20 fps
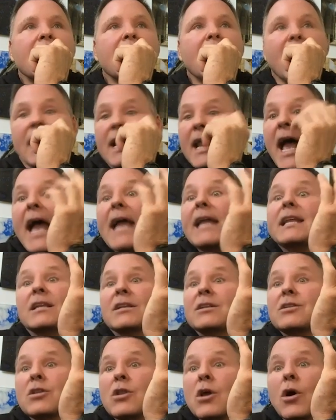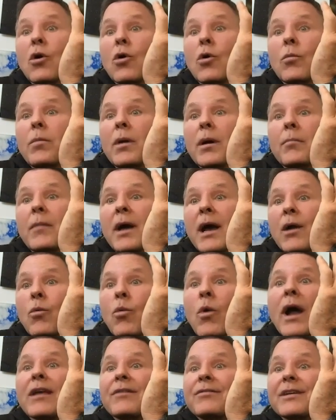And I didn't know, but my
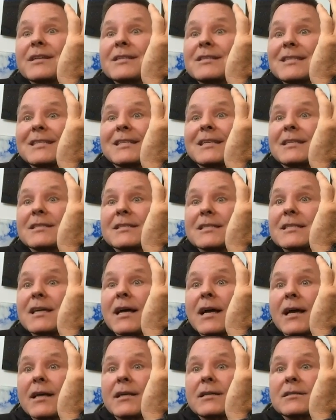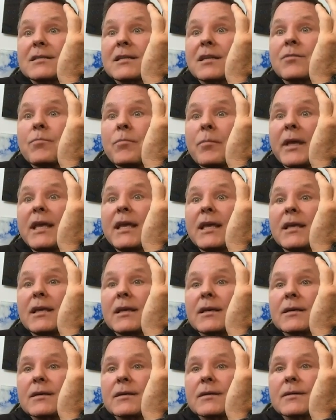wife had seen signs in me.
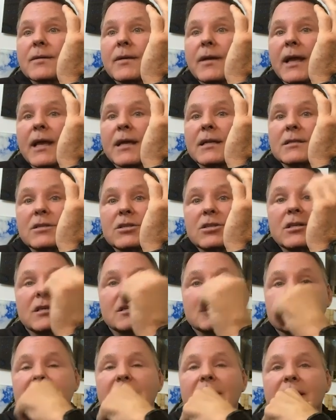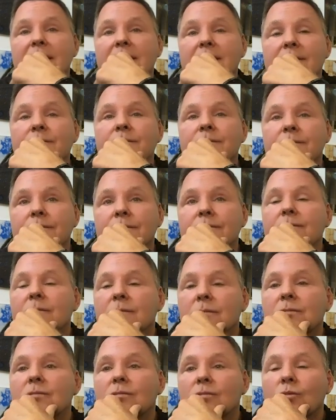And she said,
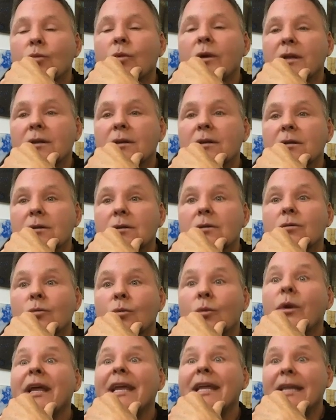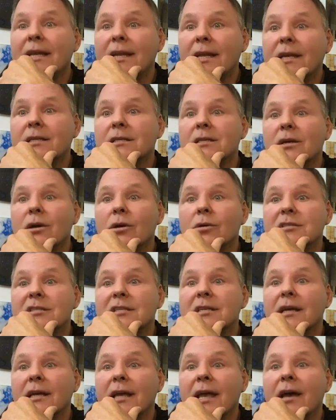we need to go
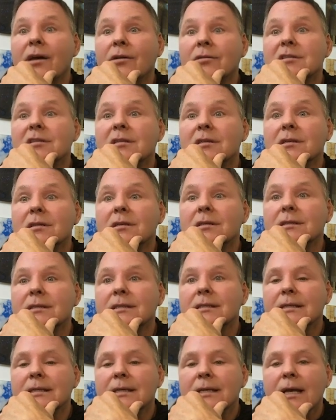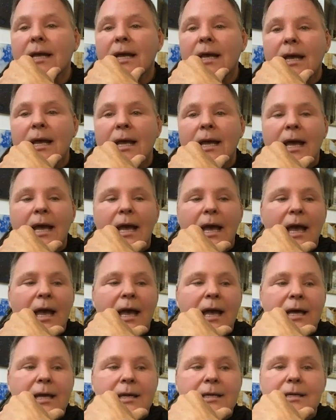see a counselor.
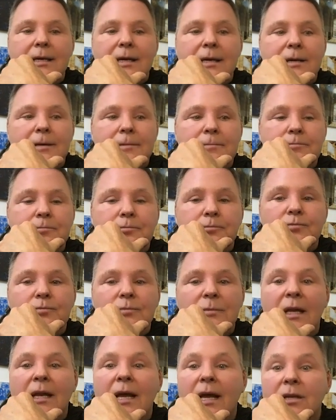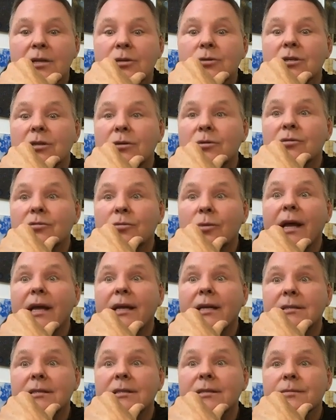And I knew she was
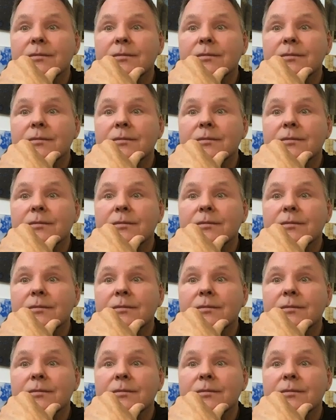right.